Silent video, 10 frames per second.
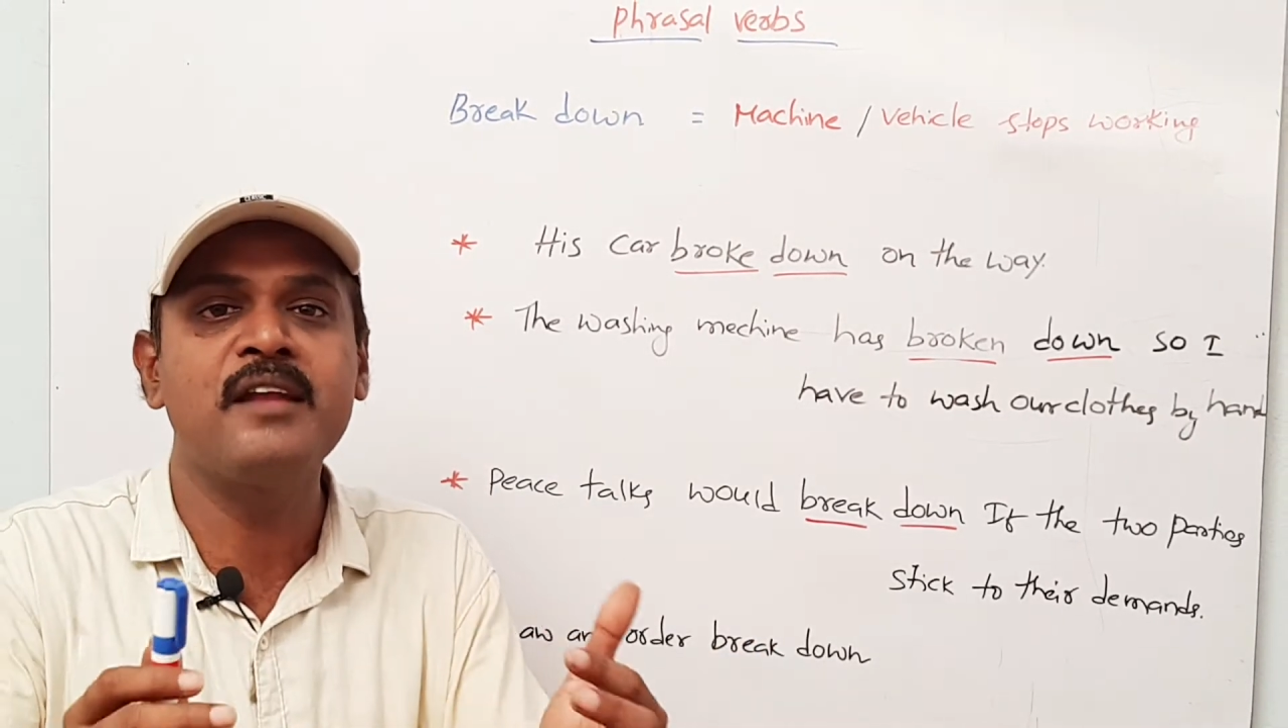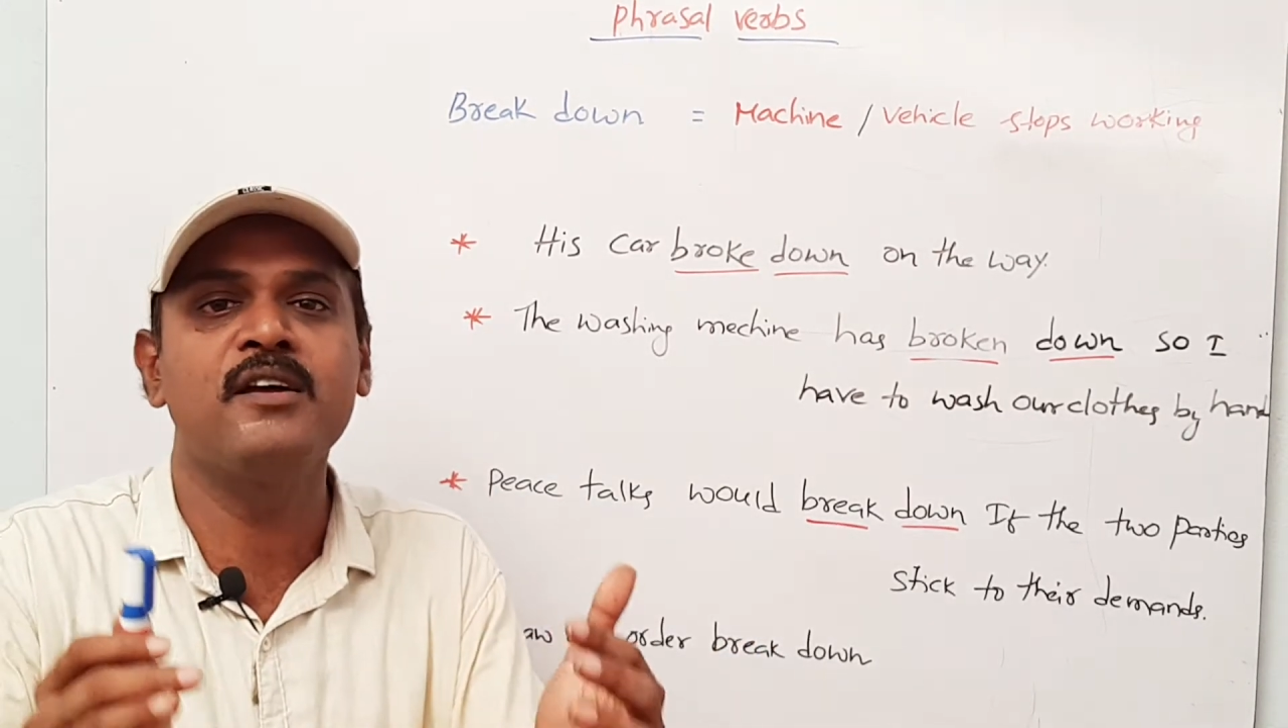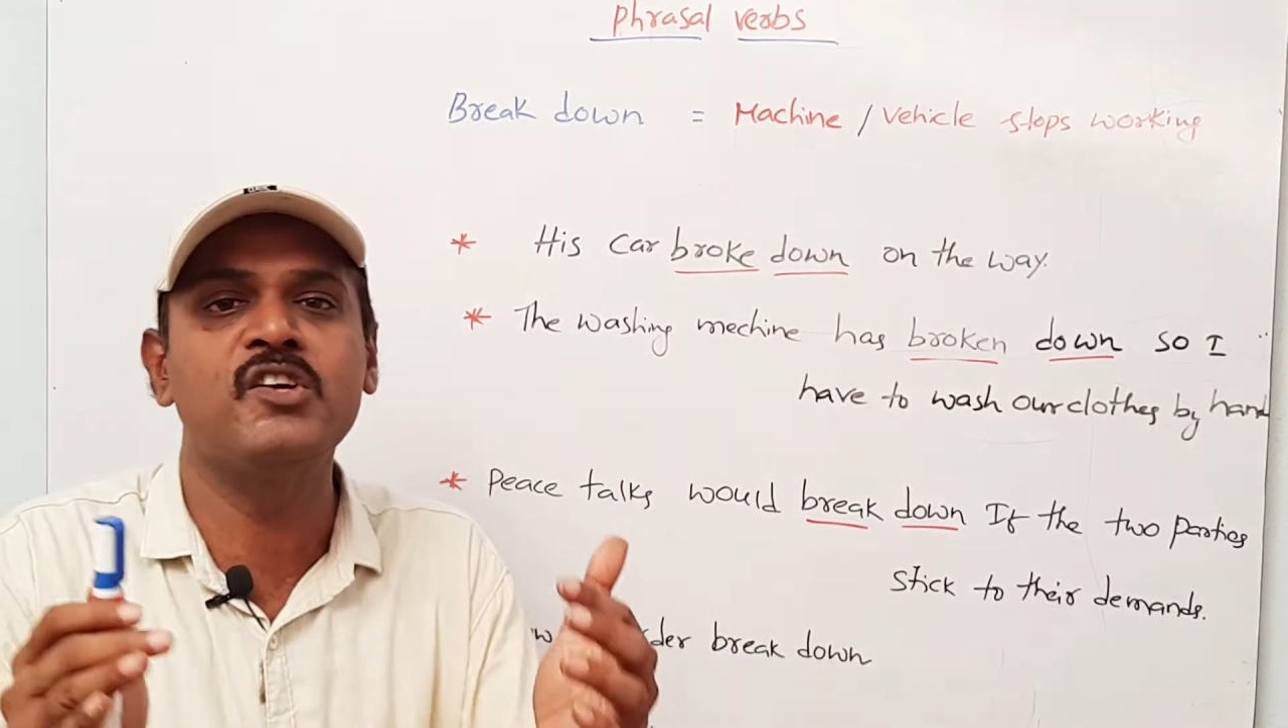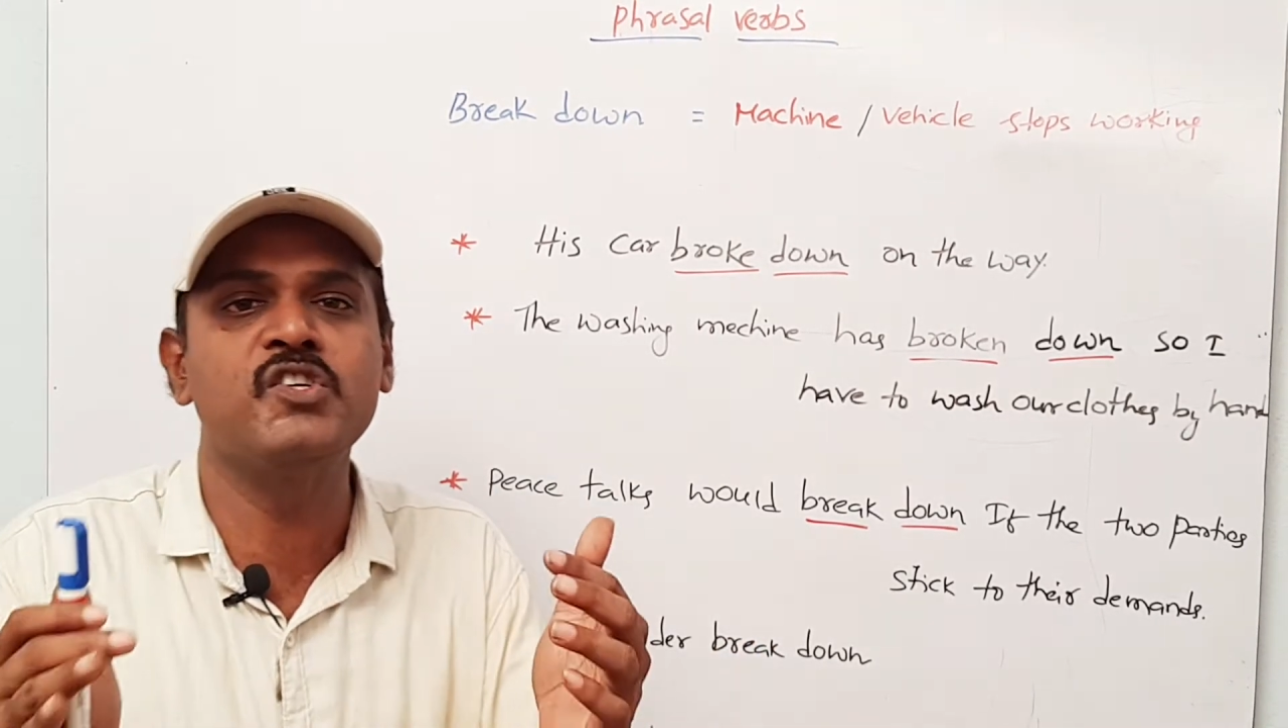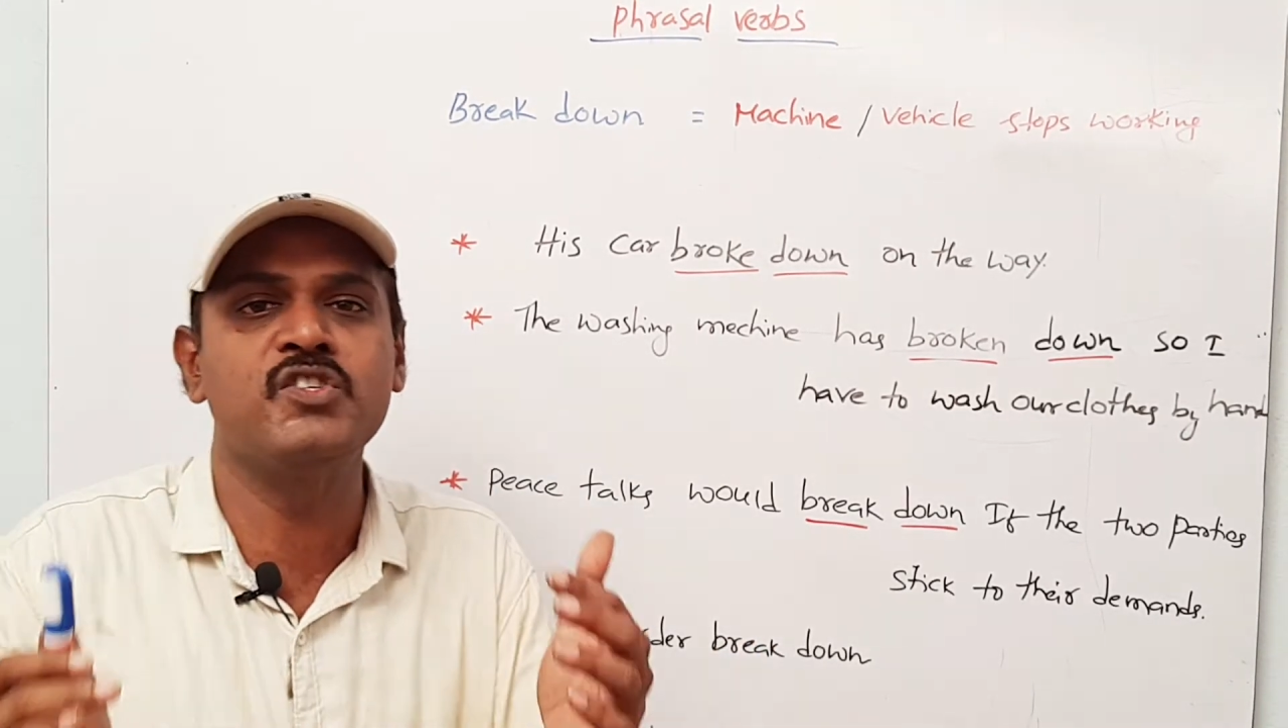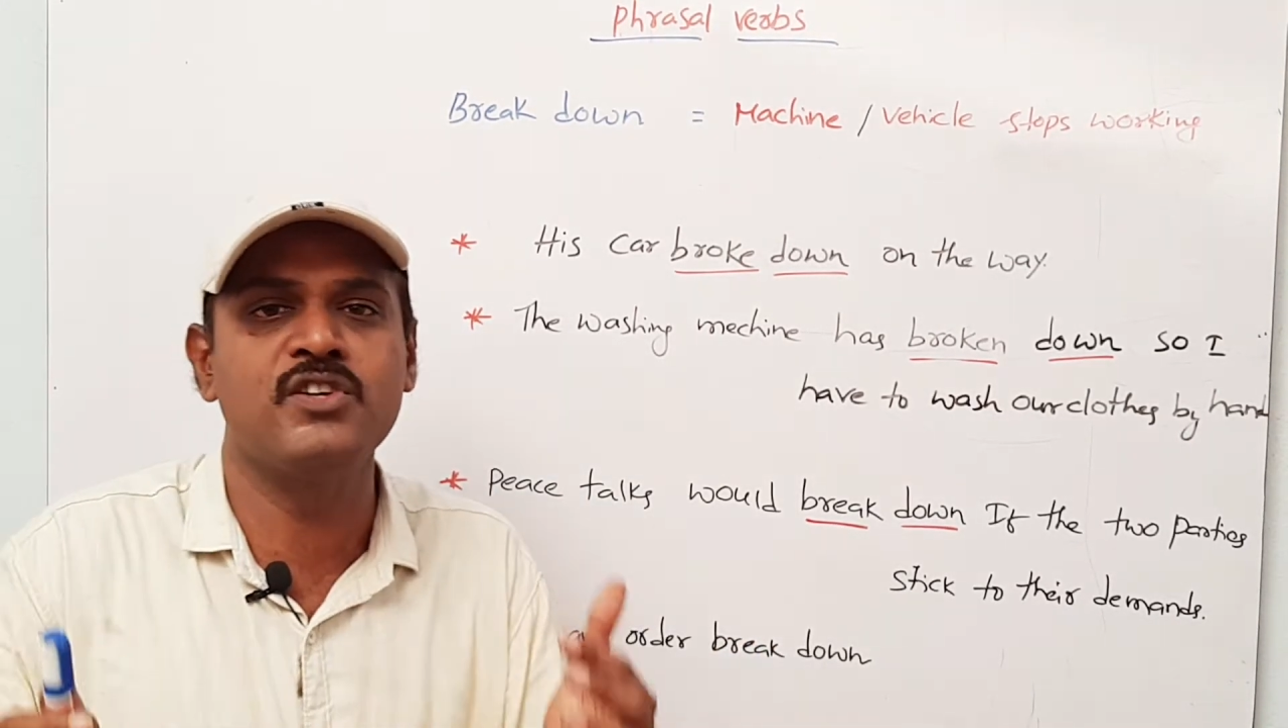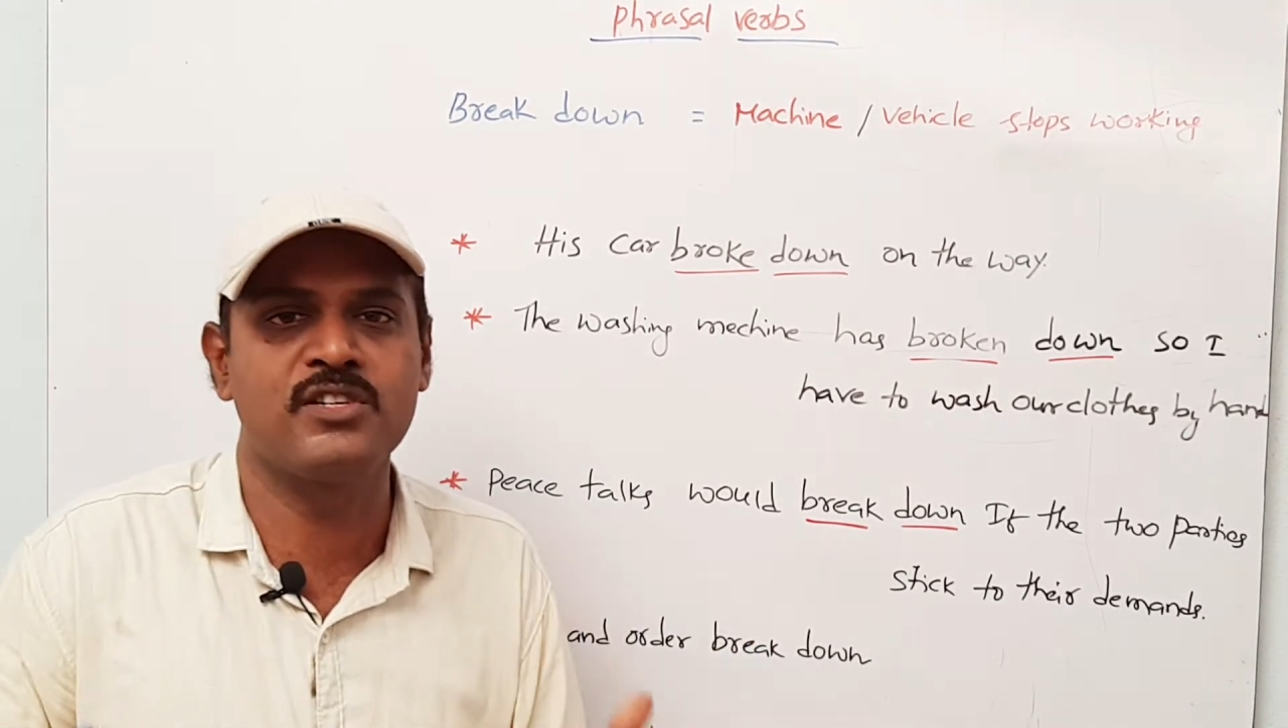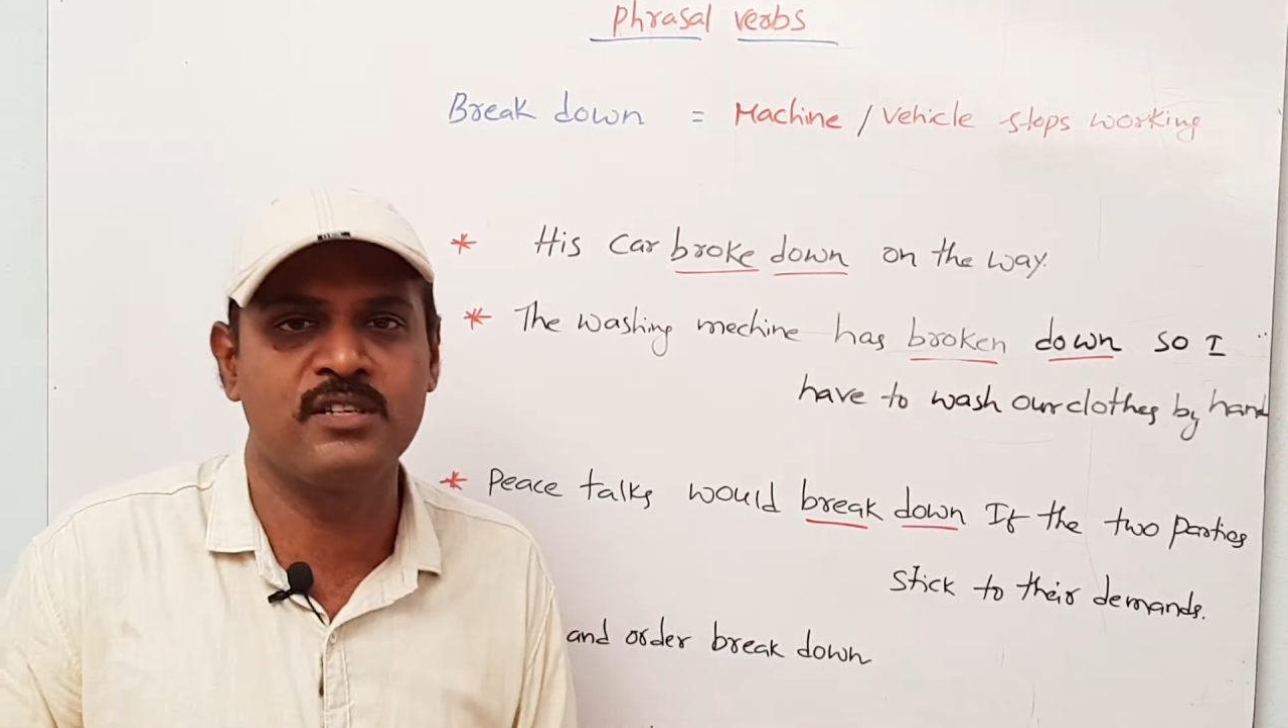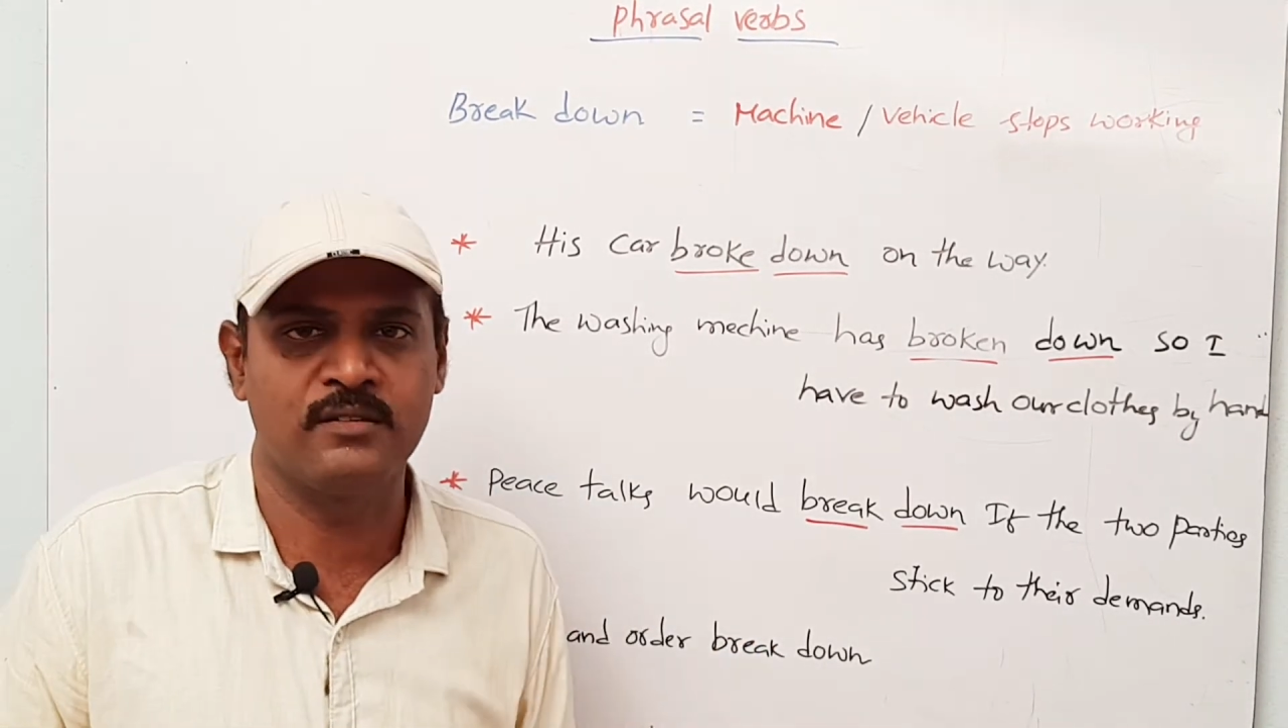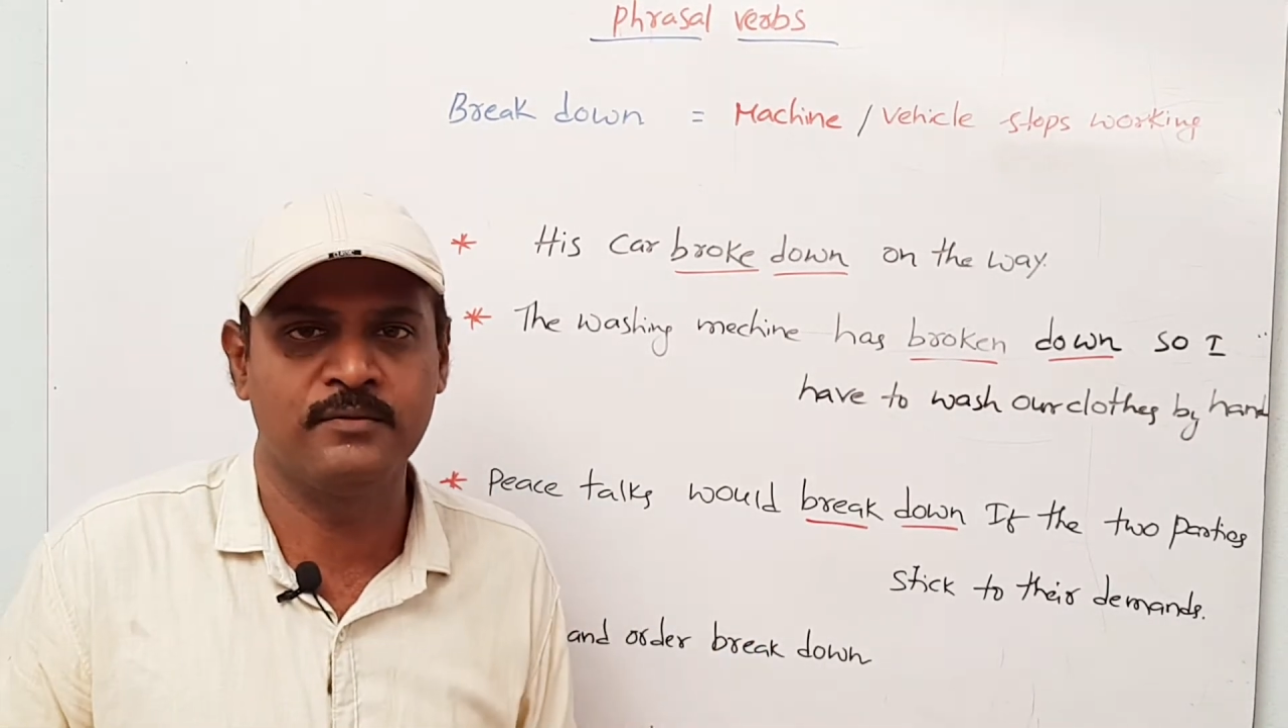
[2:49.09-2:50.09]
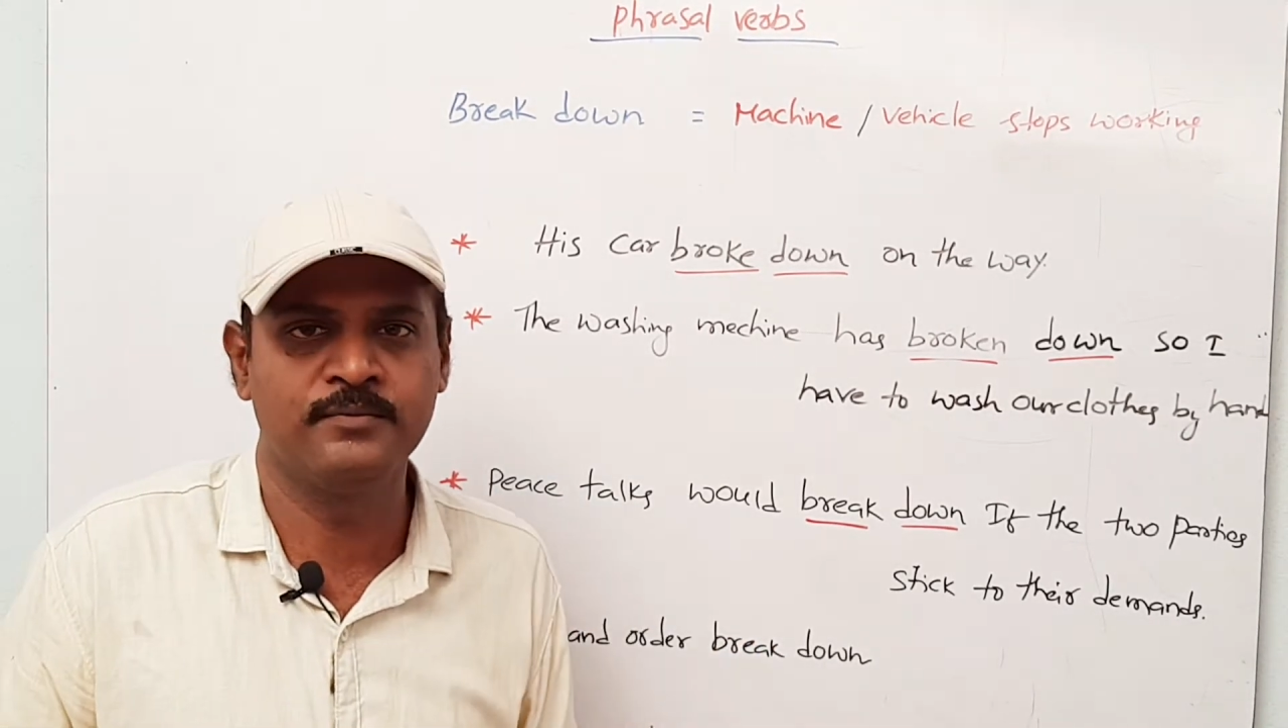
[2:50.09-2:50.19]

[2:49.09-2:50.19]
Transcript: and order situation.